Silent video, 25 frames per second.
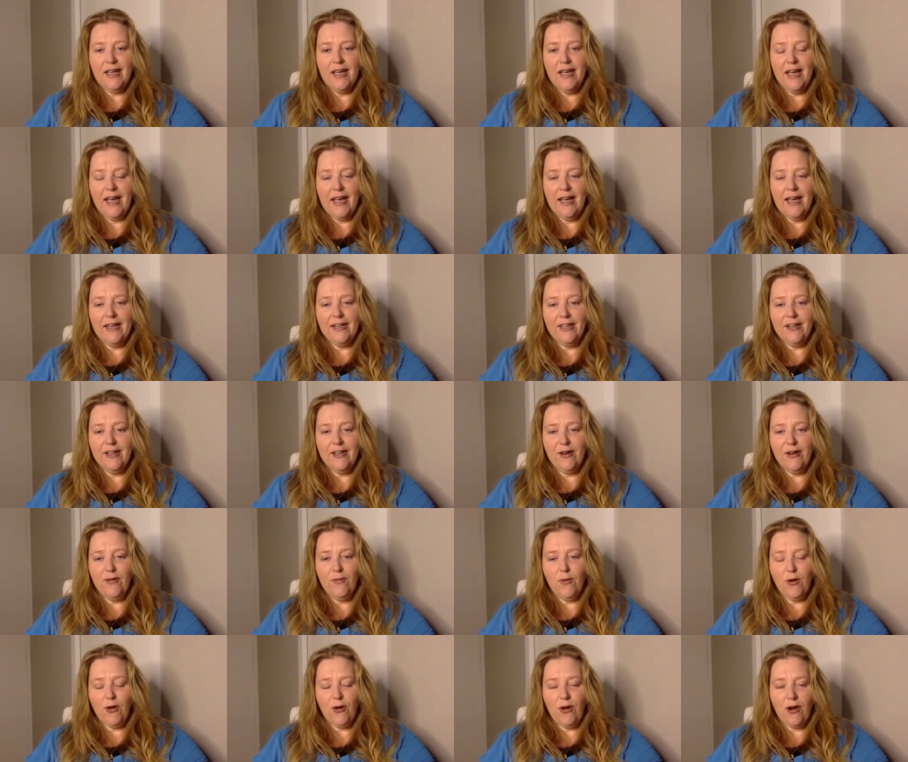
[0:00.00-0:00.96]
And, you know,
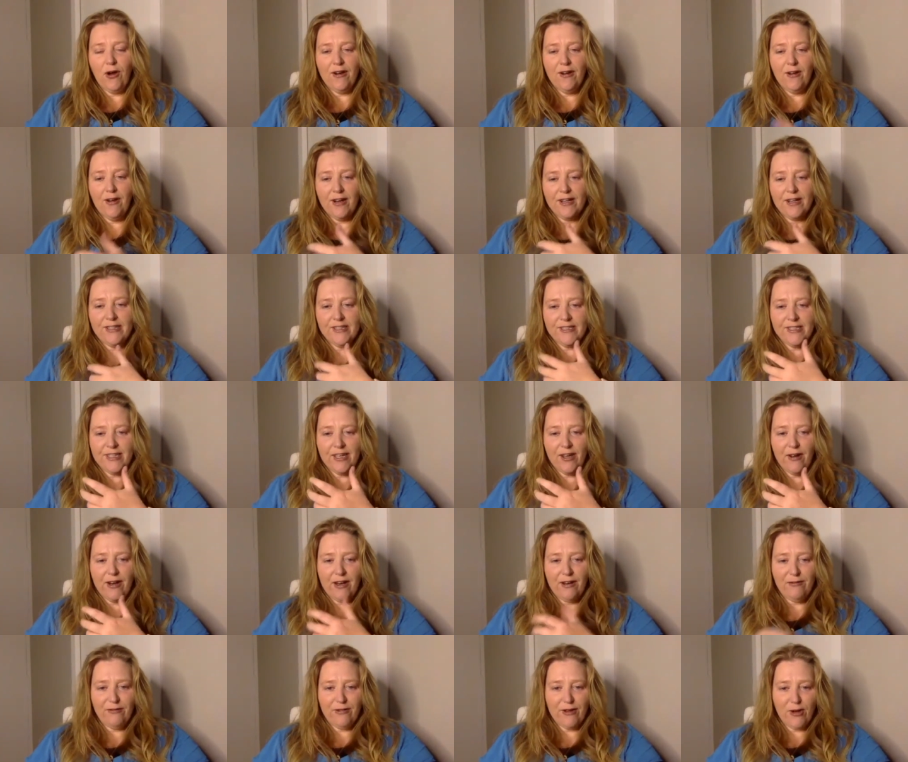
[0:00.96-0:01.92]
what I'd like to see on
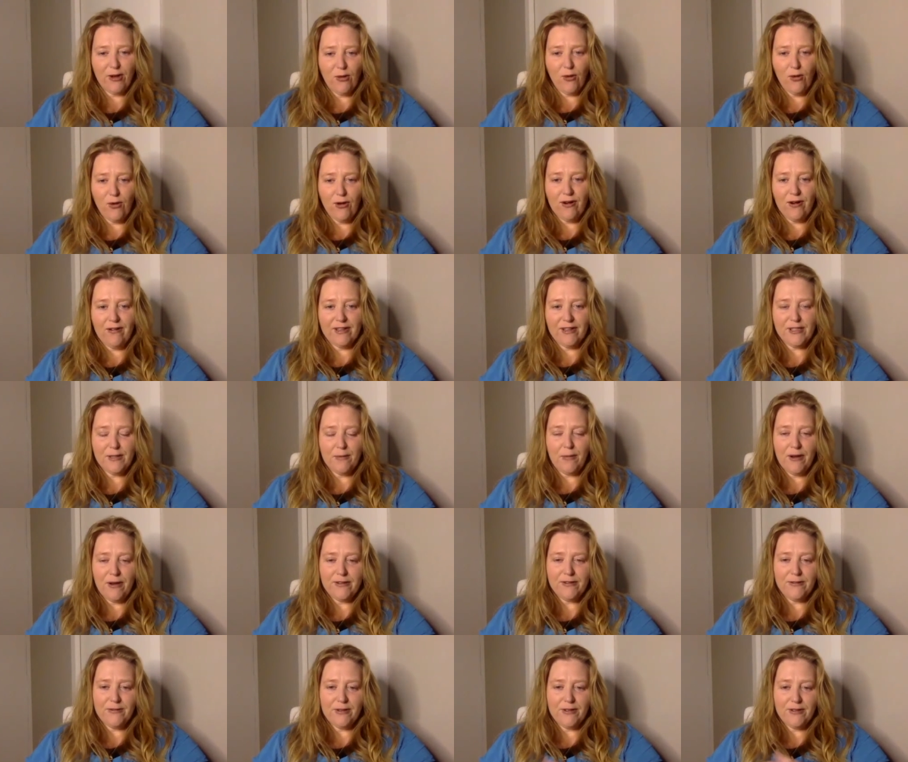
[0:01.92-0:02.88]
every corner, I
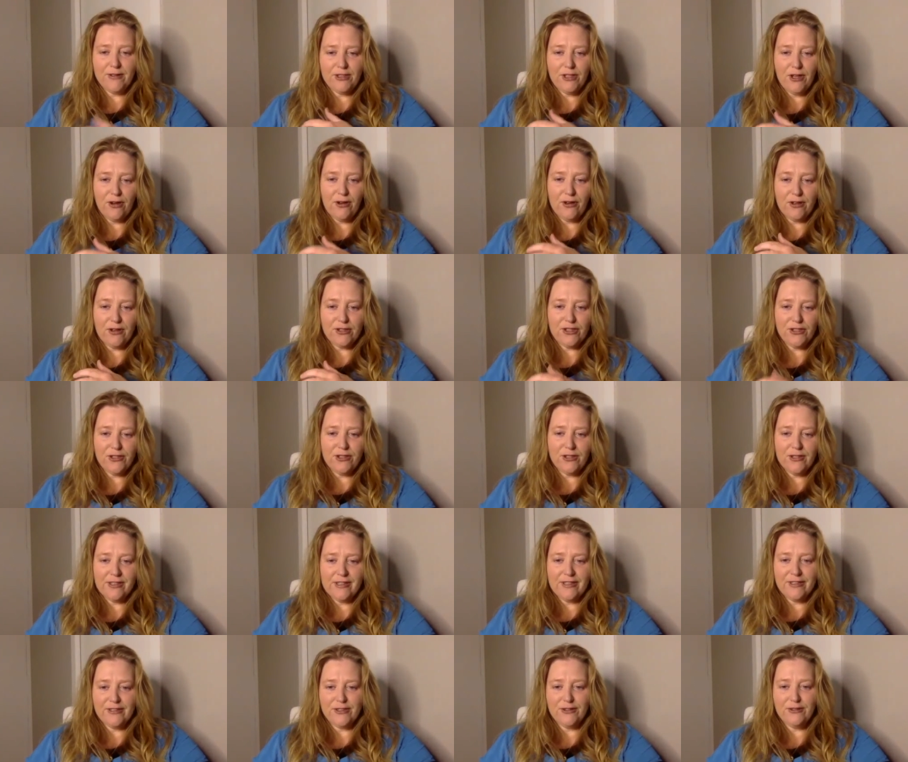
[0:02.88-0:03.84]
suppose, because yoga
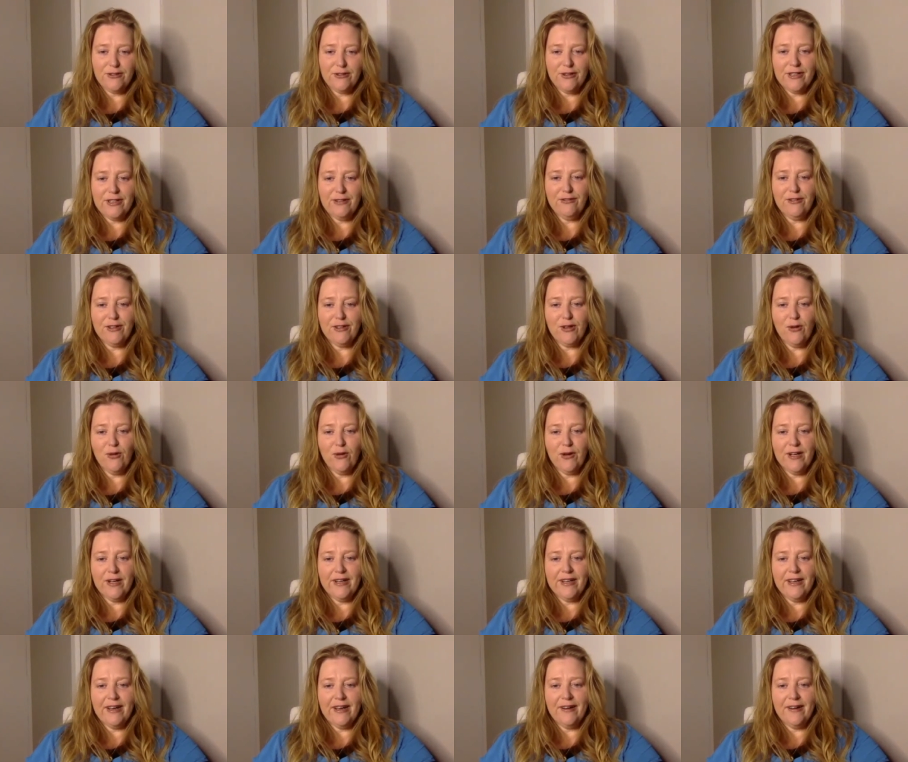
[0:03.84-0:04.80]
studios are on every corner
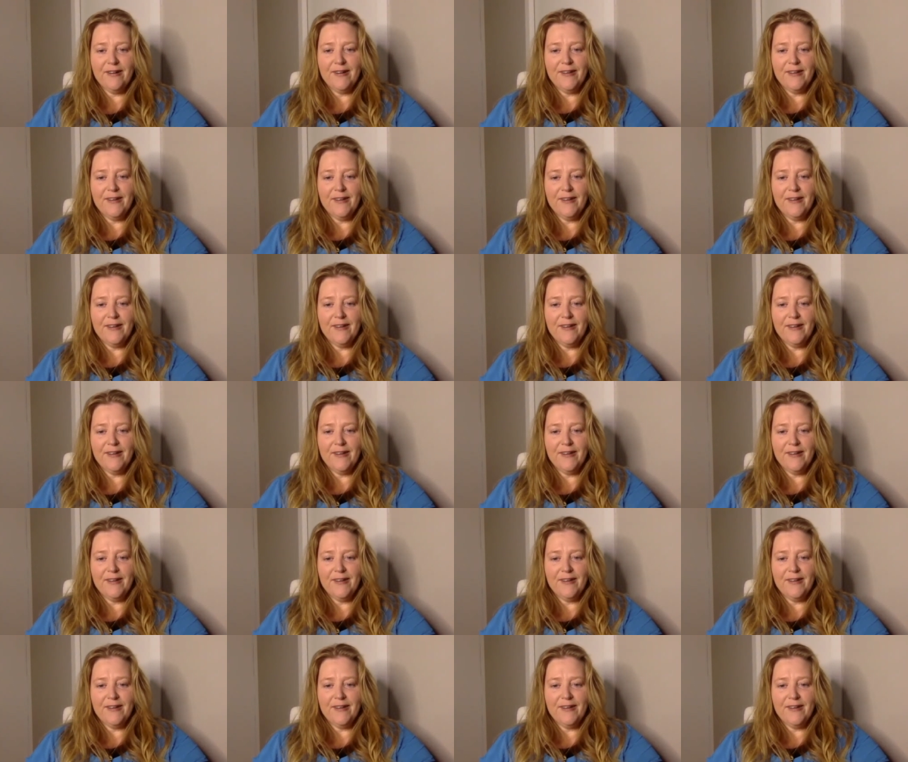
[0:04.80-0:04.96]
now,